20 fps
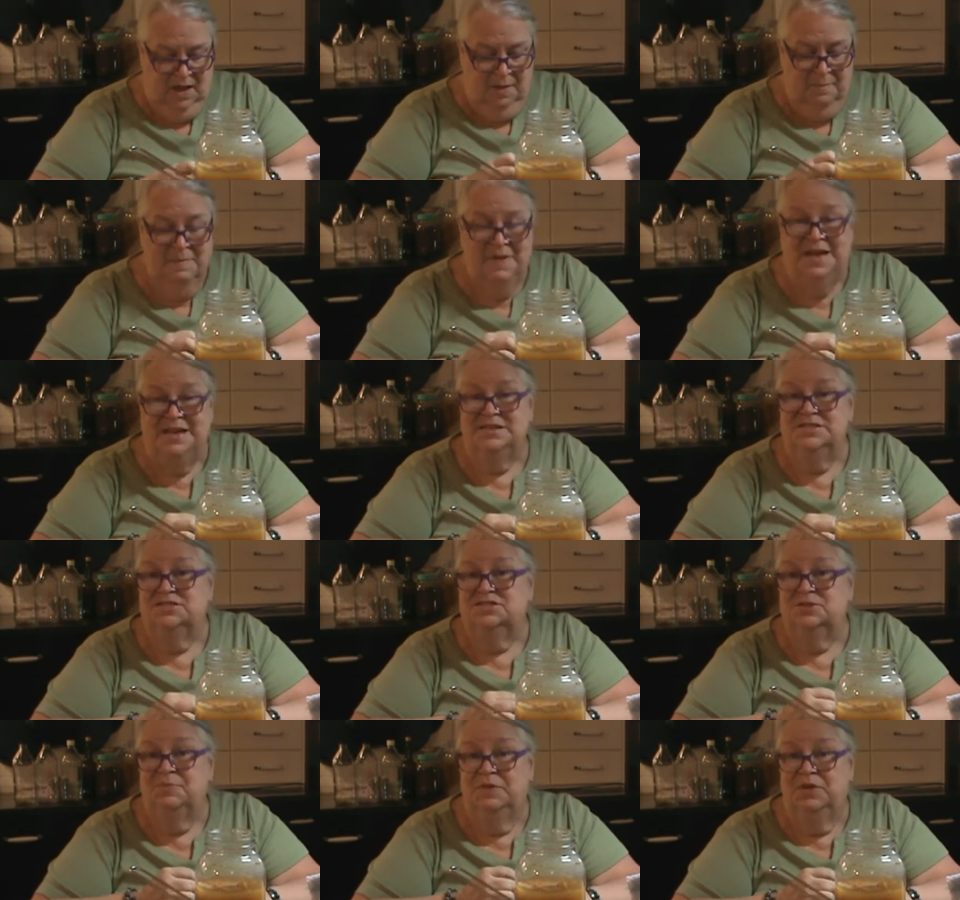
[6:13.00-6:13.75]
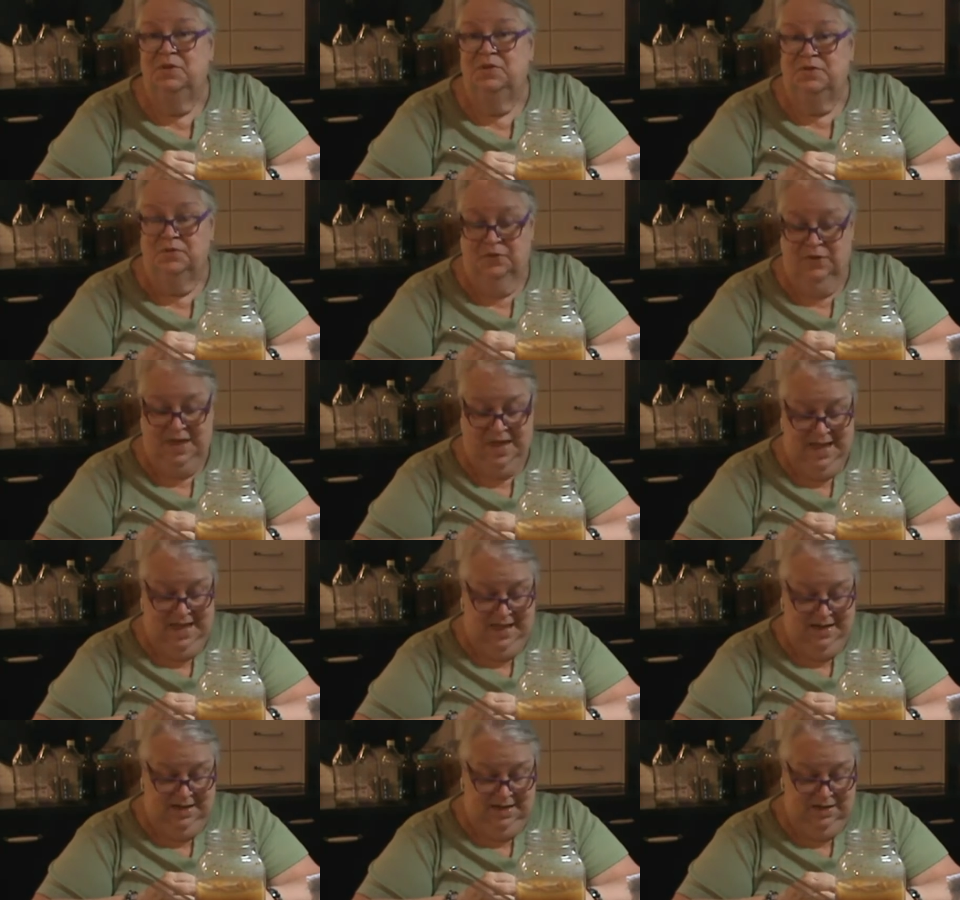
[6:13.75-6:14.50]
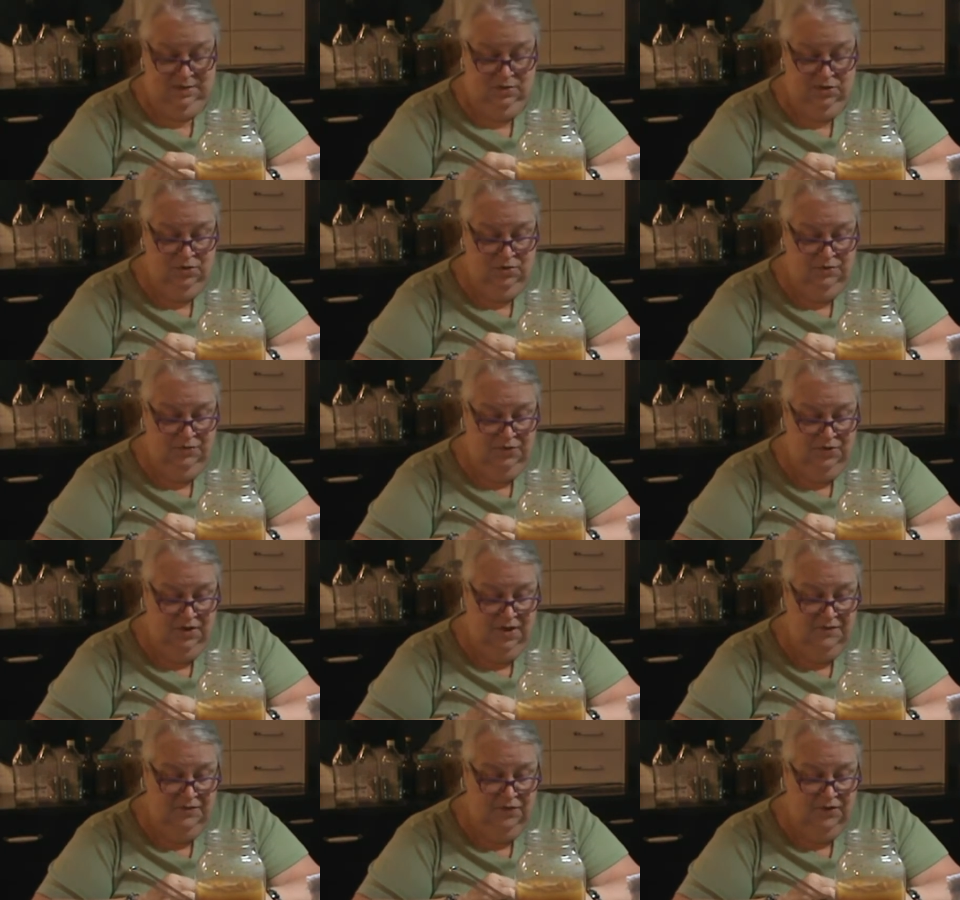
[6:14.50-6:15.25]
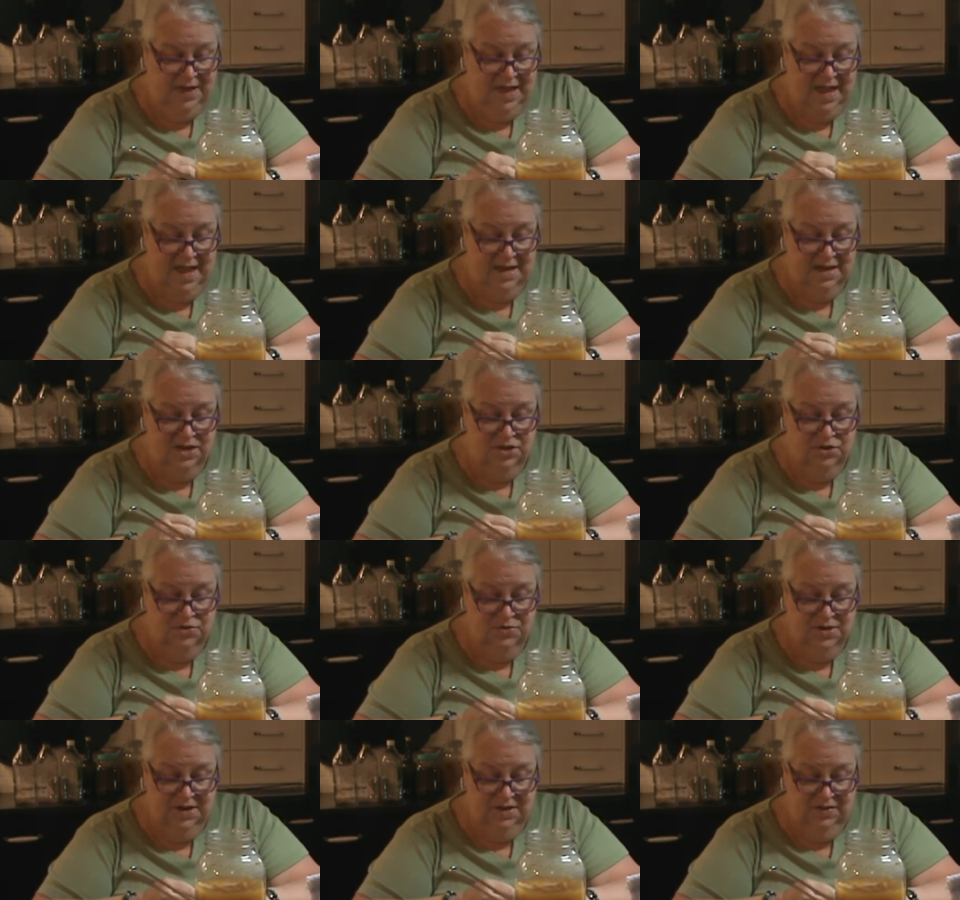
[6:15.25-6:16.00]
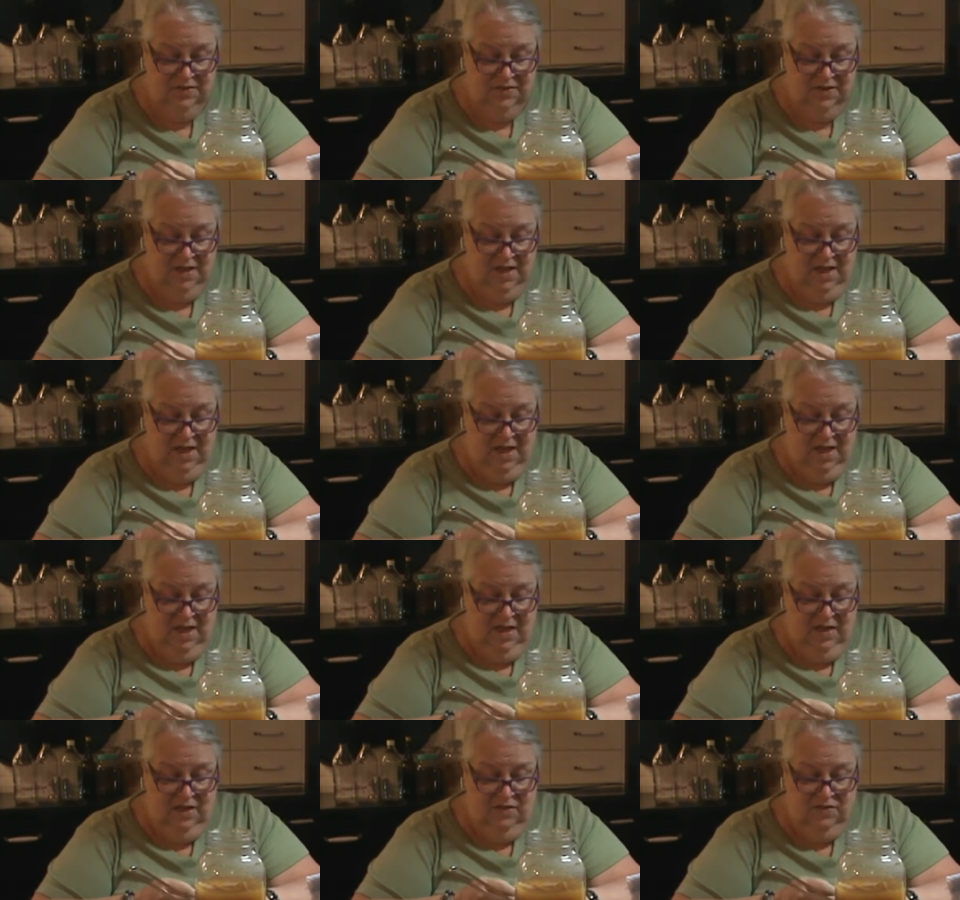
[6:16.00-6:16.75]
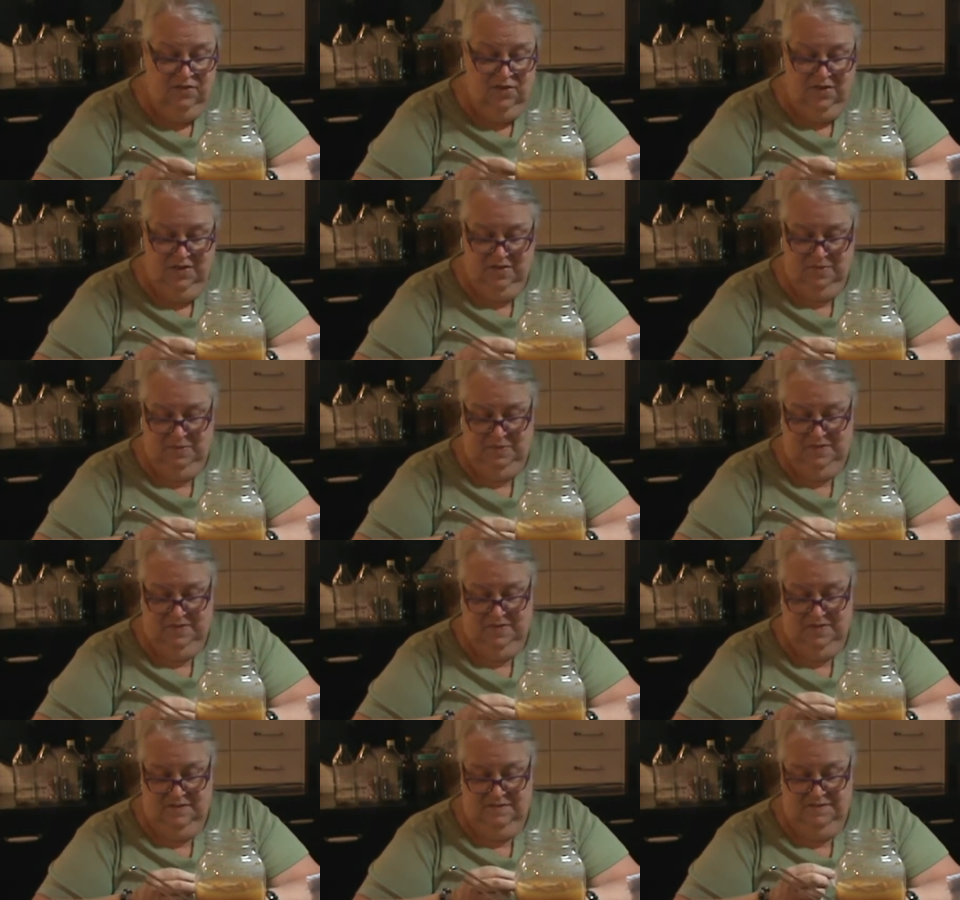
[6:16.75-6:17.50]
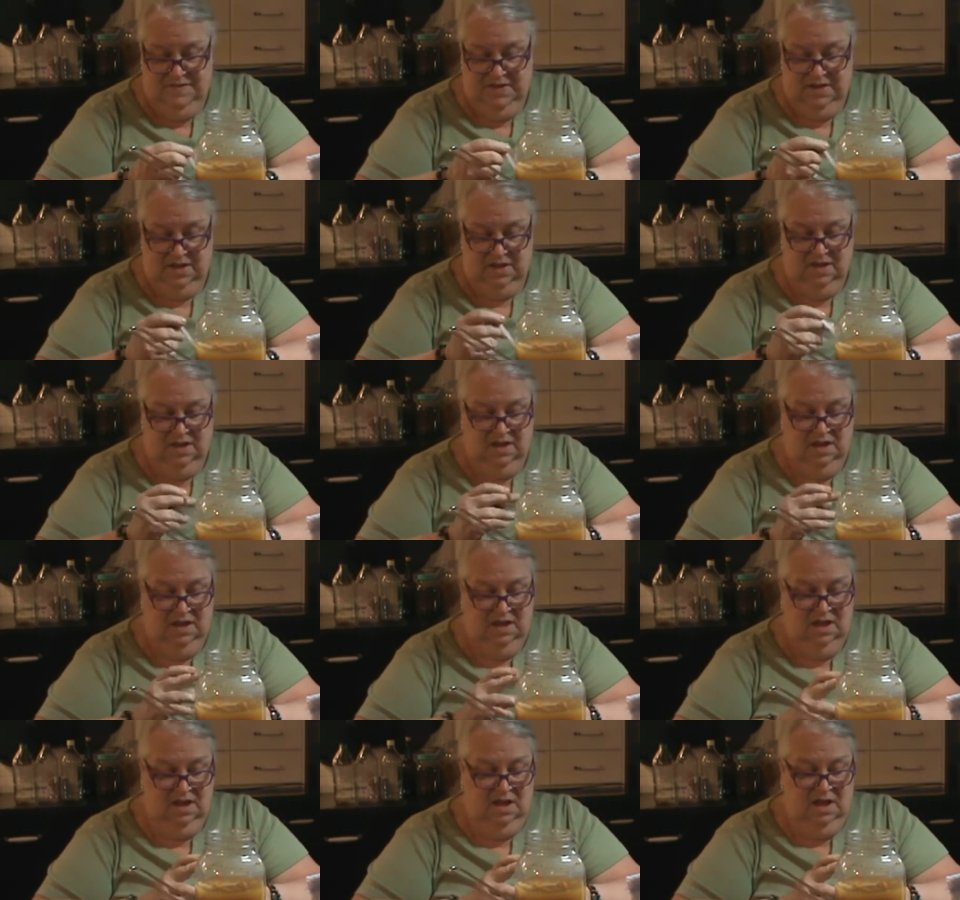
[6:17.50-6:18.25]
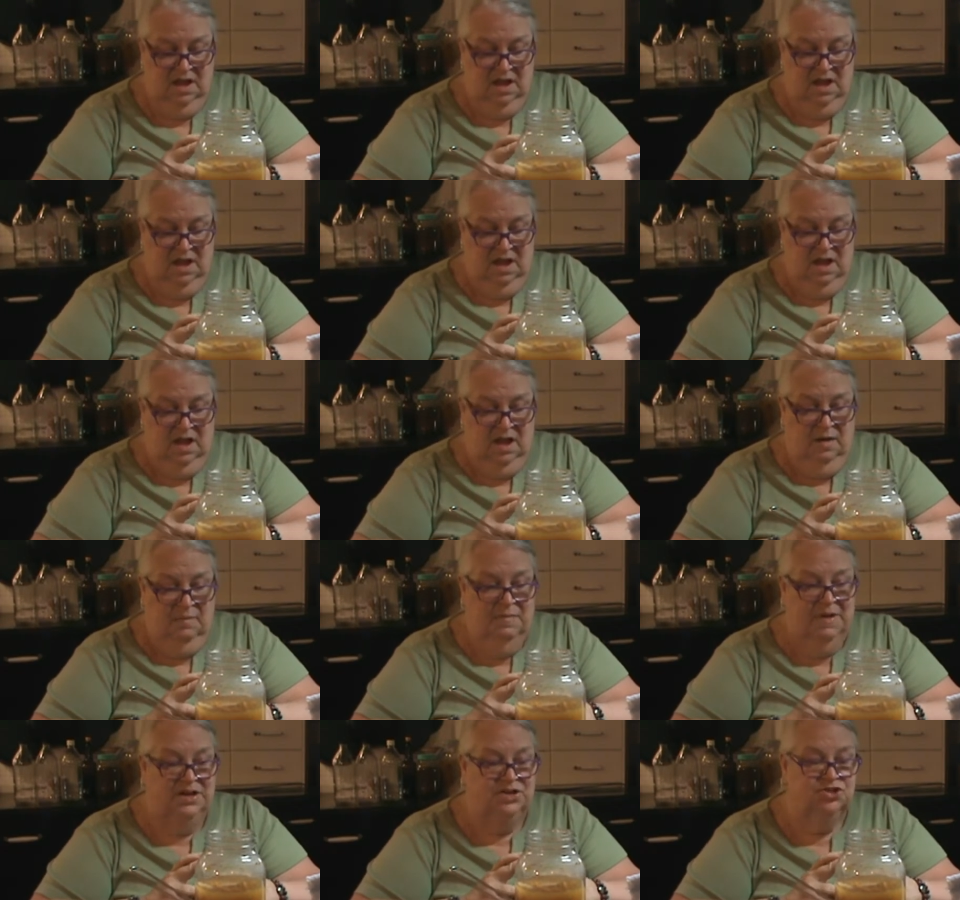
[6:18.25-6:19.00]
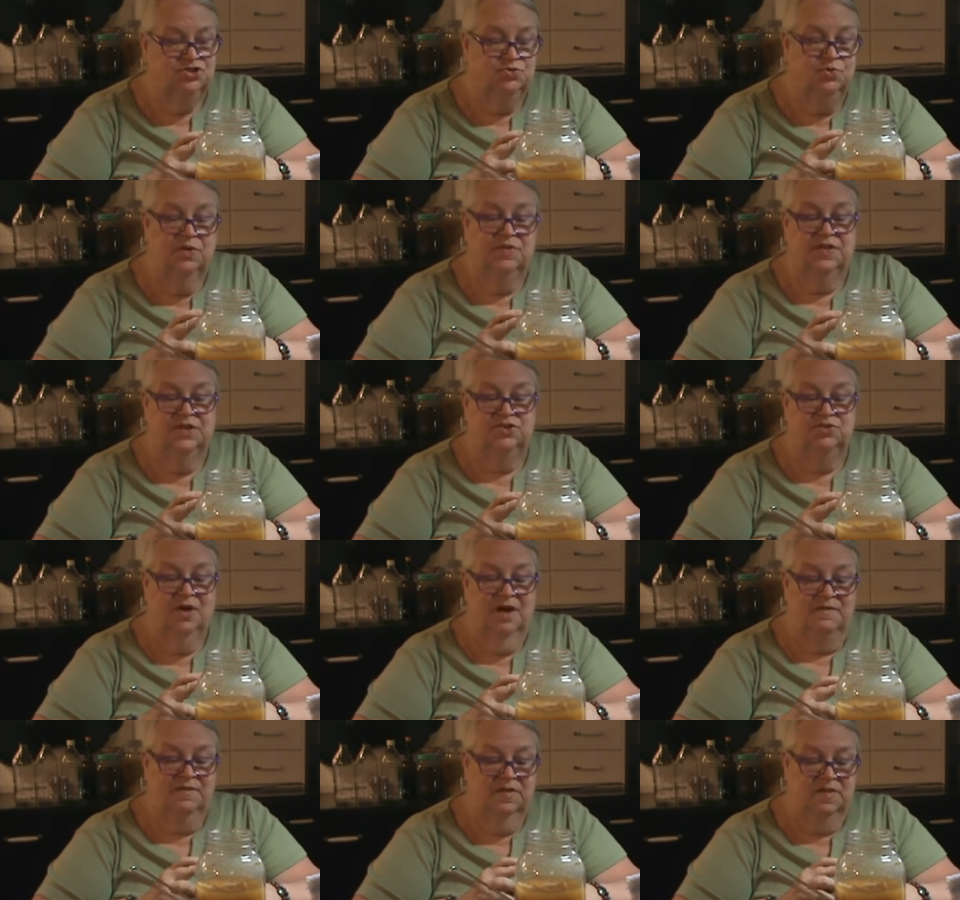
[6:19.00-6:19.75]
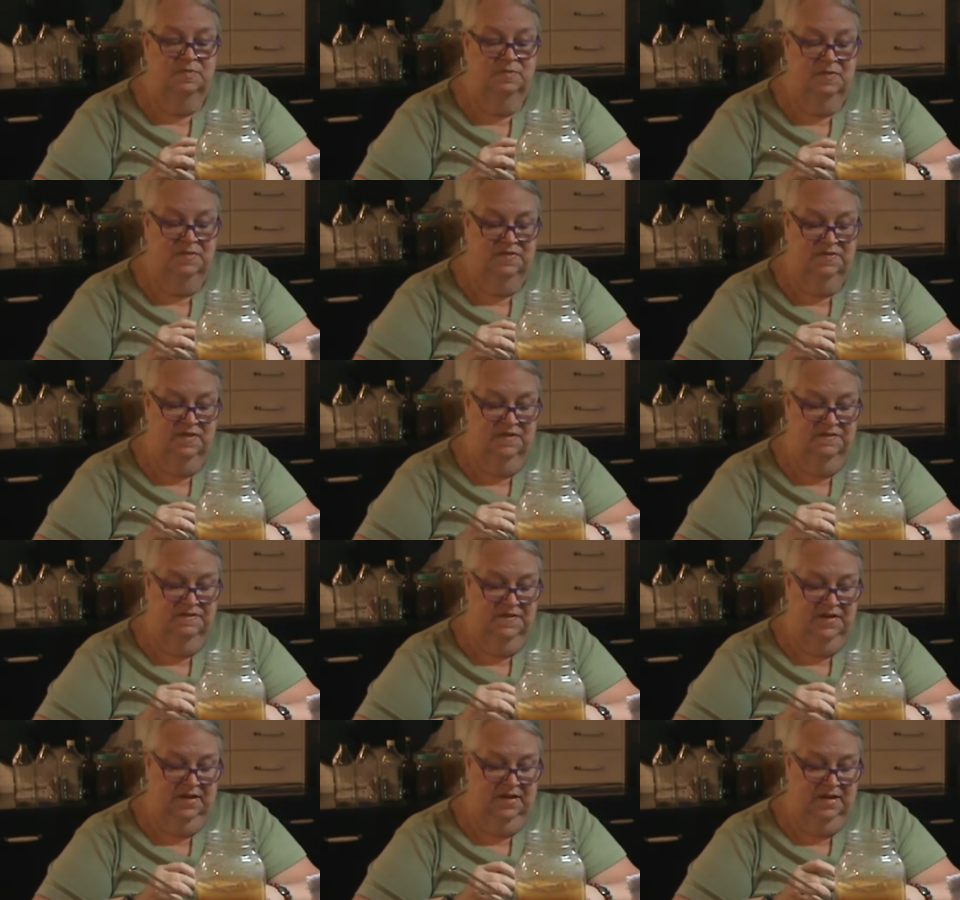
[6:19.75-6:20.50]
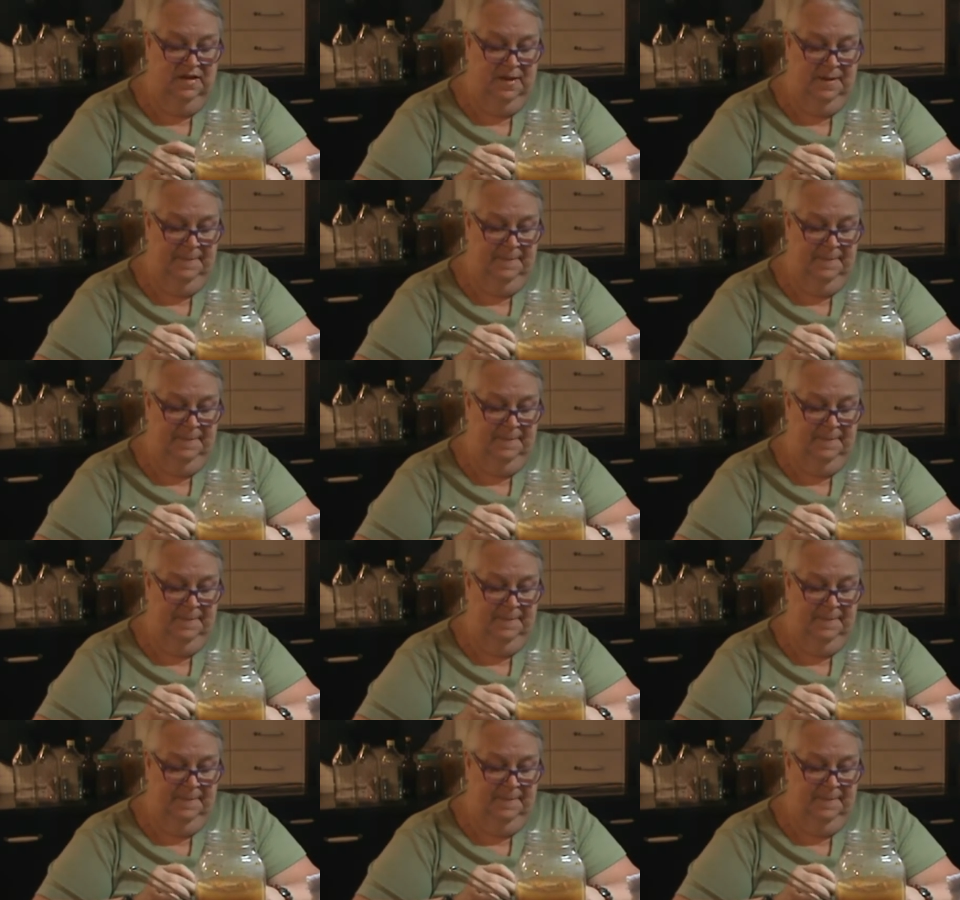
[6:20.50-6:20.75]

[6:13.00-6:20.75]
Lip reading: meant to be used for canning. For canning, you need very specific, make sure that you have a specific